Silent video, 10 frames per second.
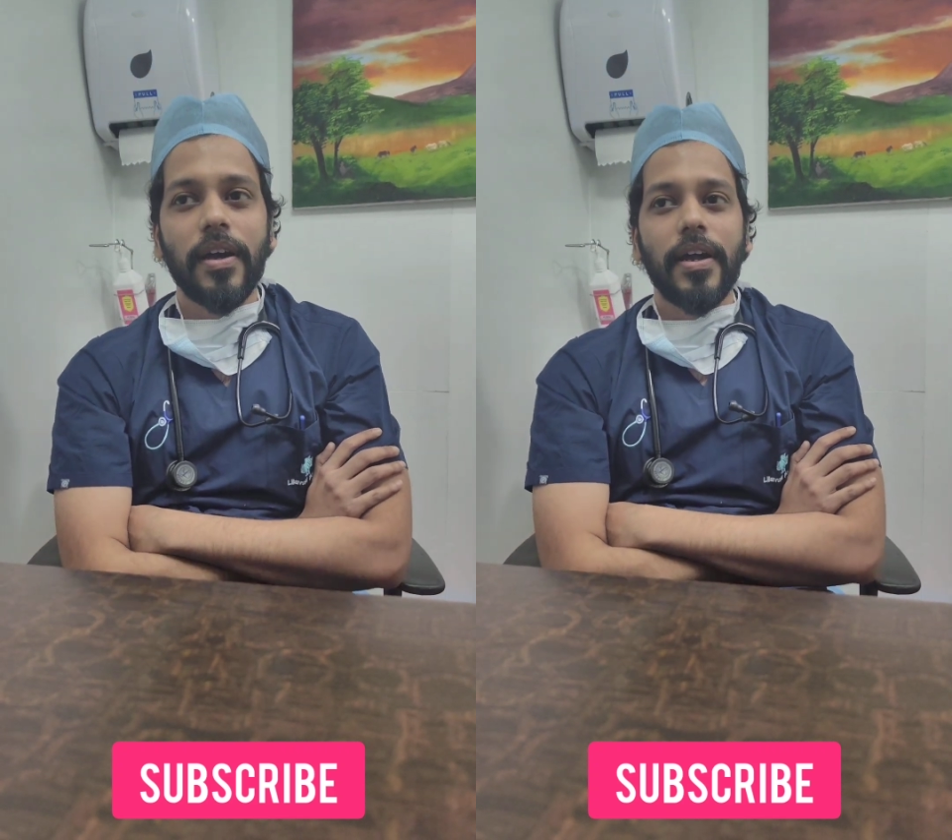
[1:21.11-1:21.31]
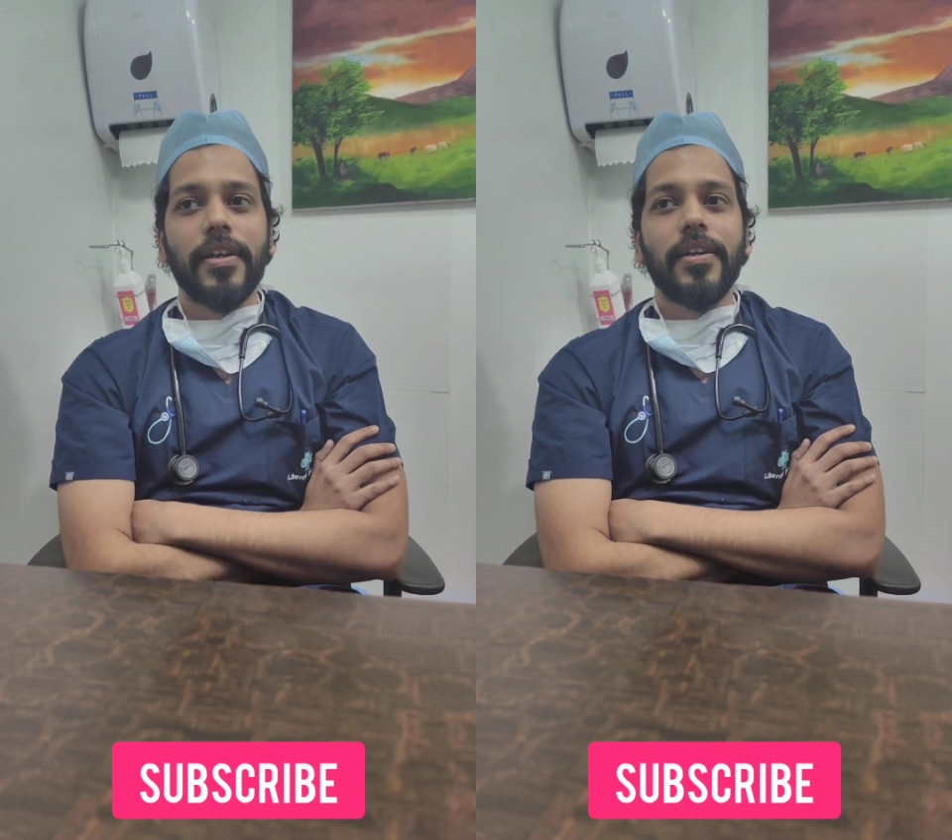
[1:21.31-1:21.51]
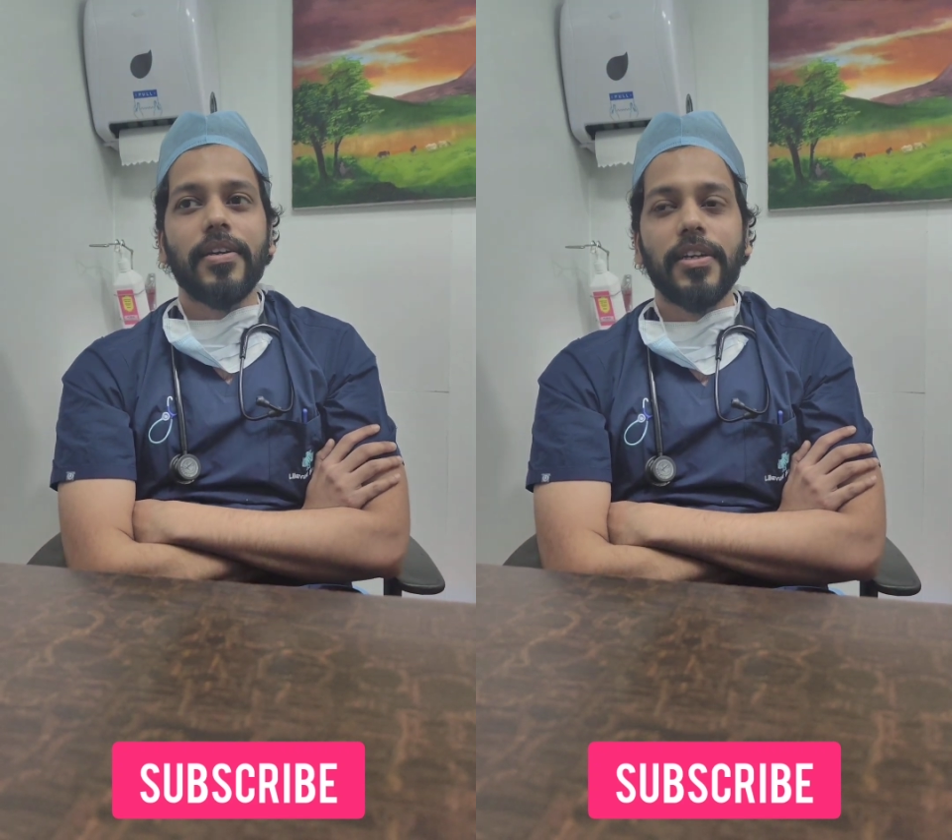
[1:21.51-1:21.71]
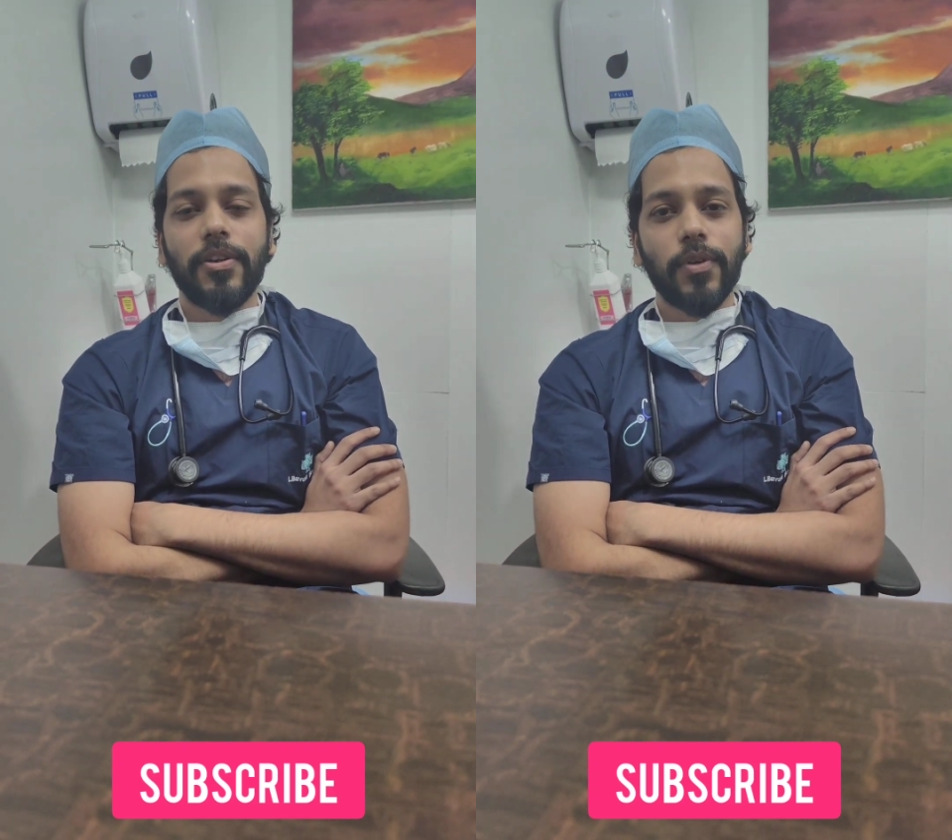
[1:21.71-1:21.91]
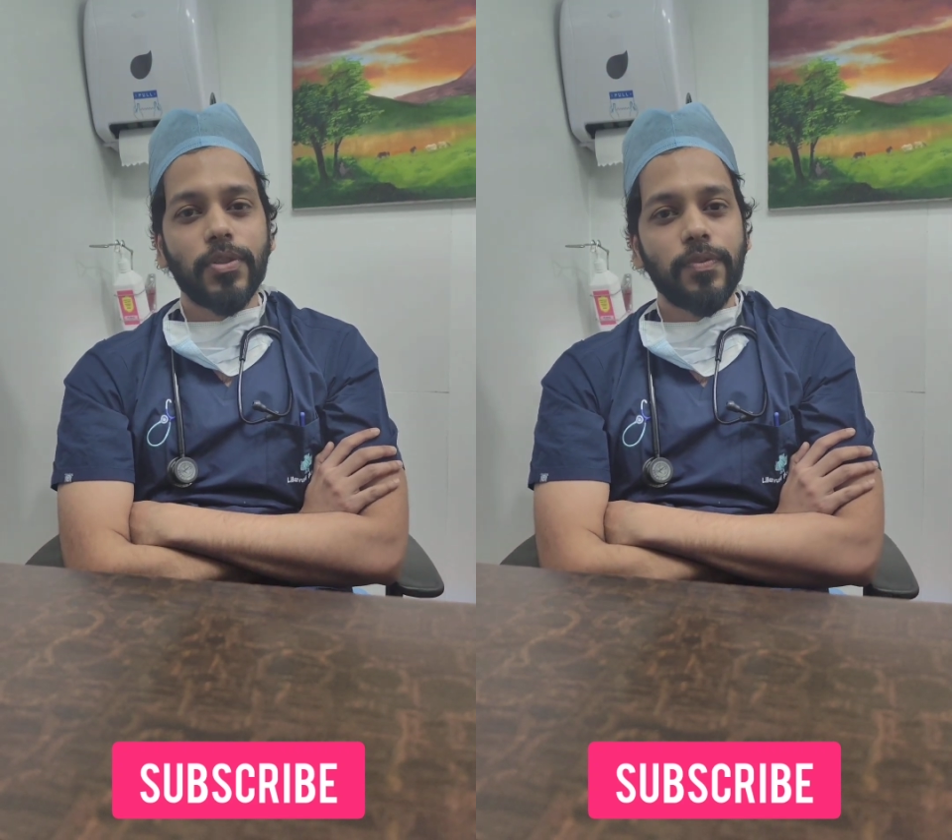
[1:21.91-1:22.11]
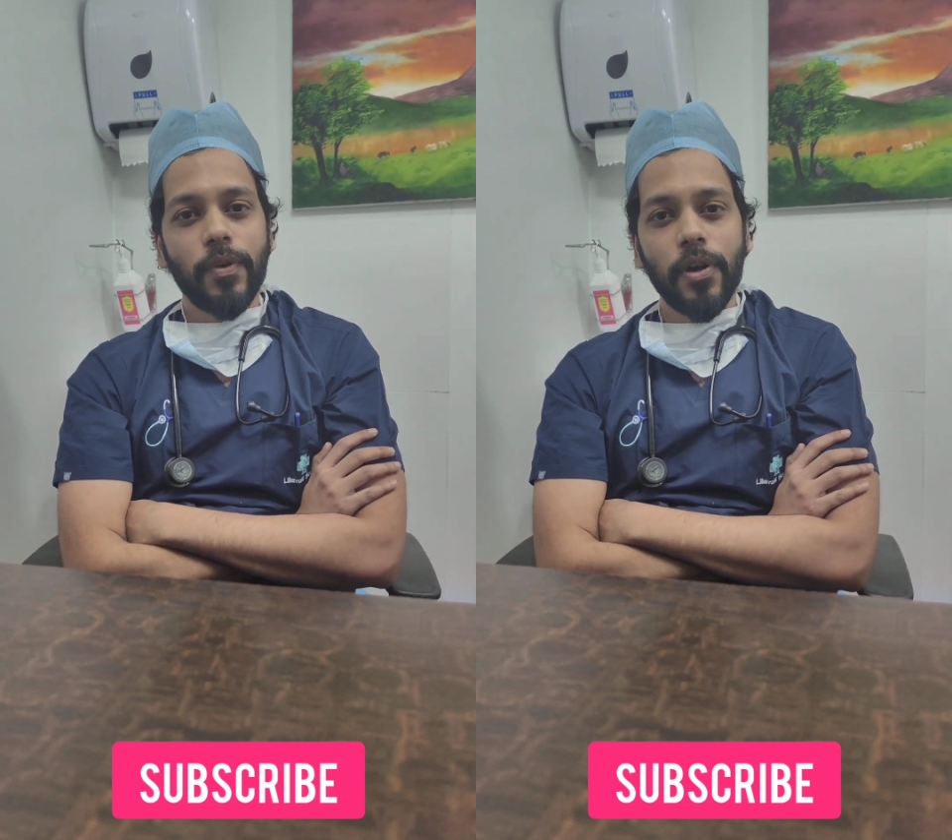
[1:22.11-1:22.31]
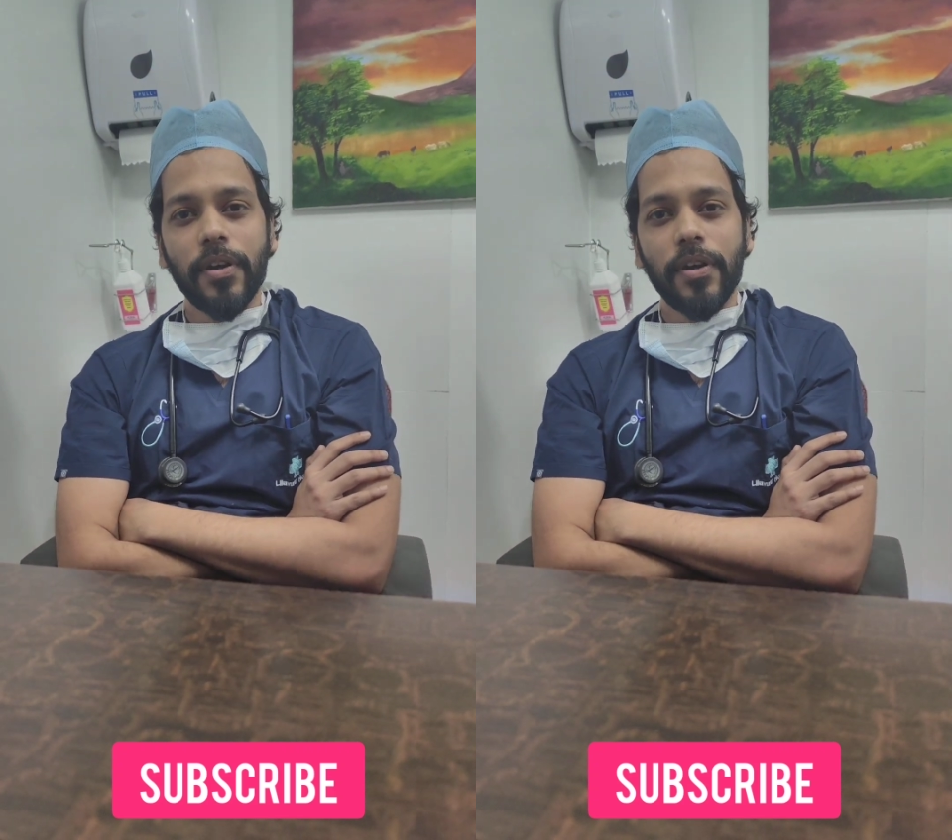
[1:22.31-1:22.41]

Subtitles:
and it was full